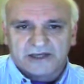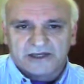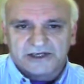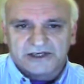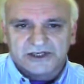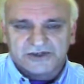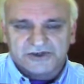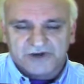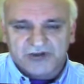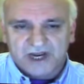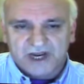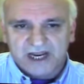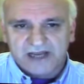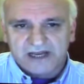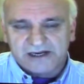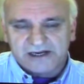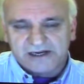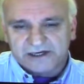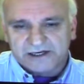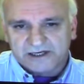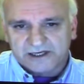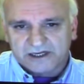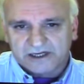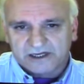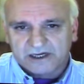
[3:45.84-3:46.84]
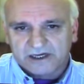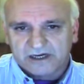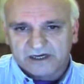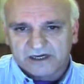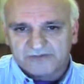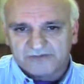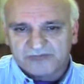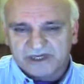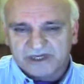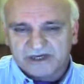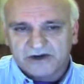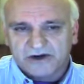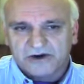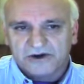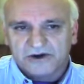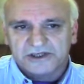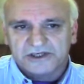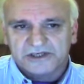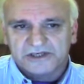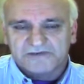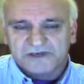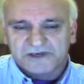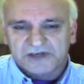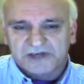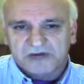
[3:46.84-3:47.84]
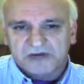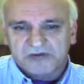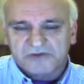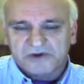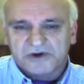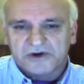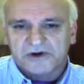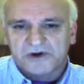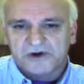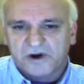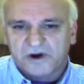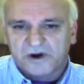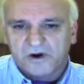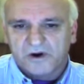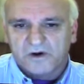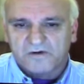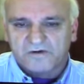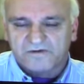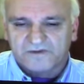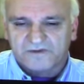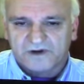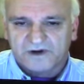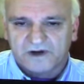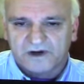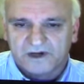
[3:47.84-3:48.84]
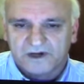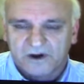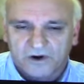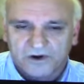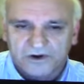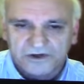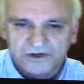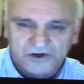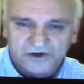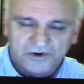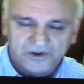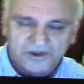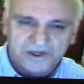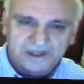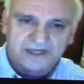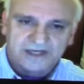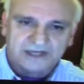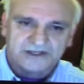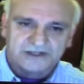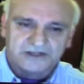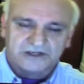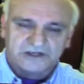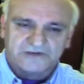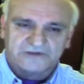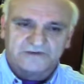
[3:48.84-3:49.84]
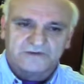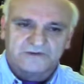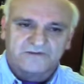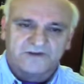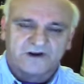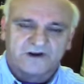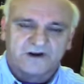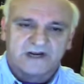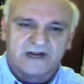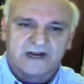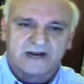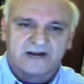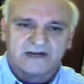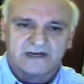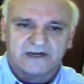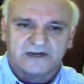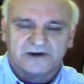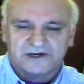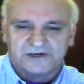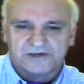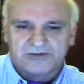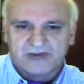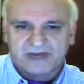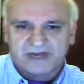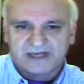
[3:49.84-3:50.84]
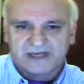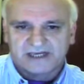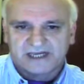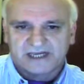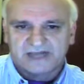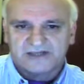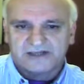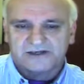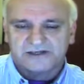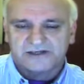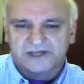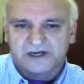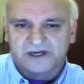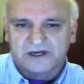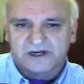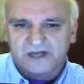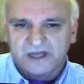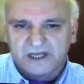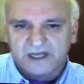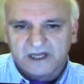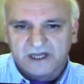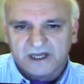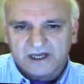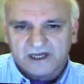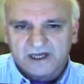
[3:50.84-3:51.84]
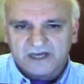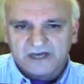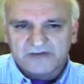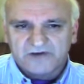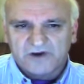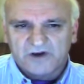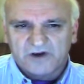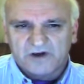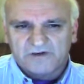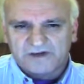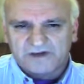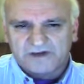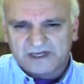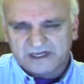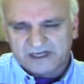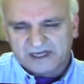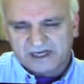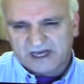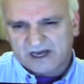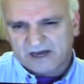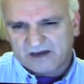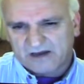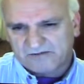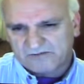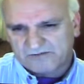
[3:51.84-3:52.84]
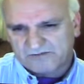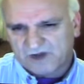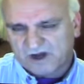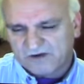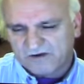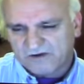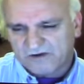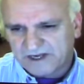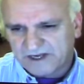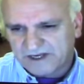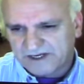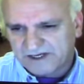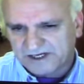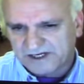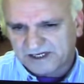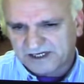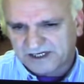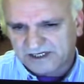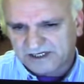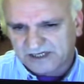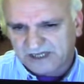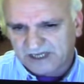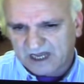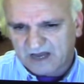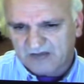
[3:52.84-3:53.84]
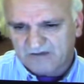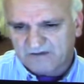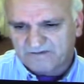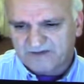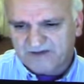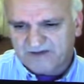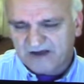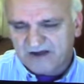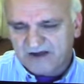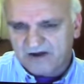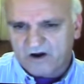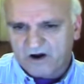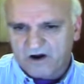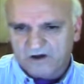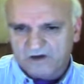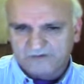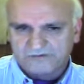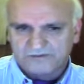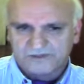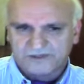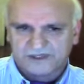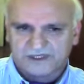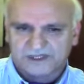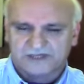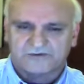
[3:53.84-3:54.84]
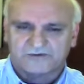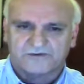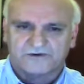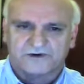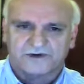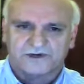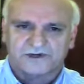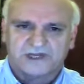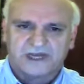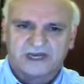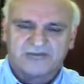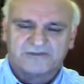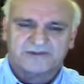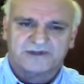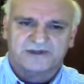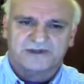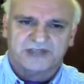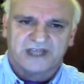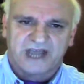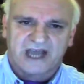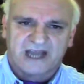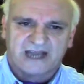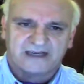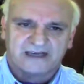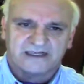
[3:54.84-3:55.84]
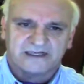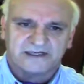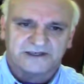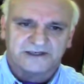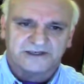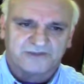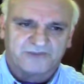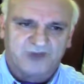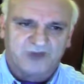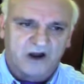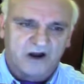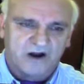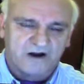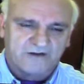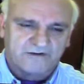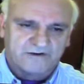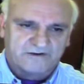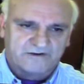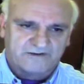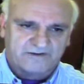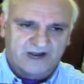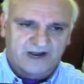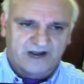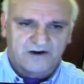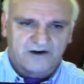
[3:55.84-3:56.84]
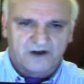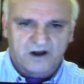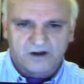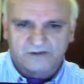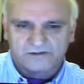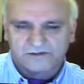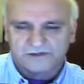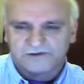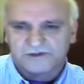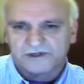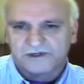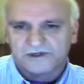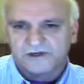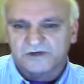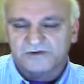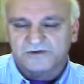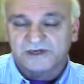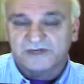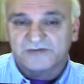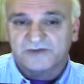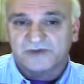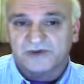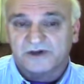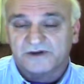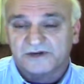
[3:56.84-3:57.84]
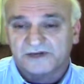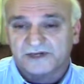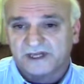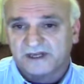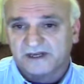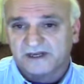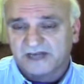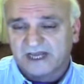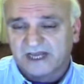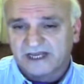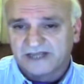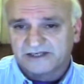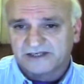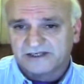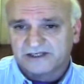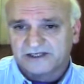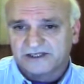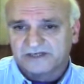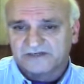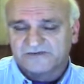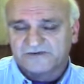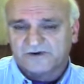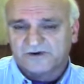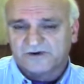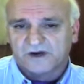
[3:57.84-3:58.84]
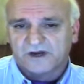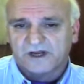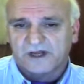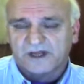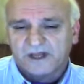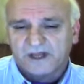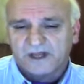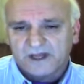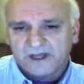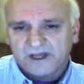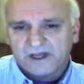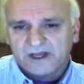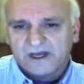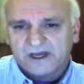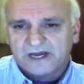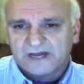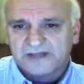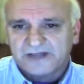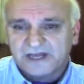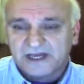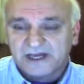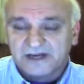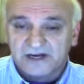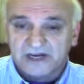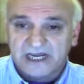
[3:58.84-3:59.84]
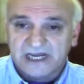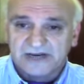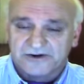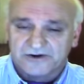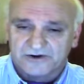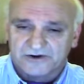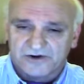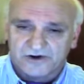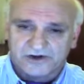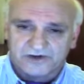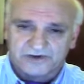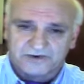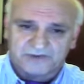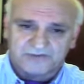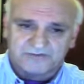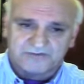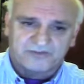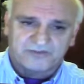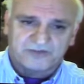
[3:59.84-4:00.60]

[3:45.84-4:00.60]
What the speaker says: strained because of a number of ongoing issues from very early on in my tenure there, involving horrendous firearms that were kept on the island, powerful firearms which nobody bothered to get licenses for, and then later on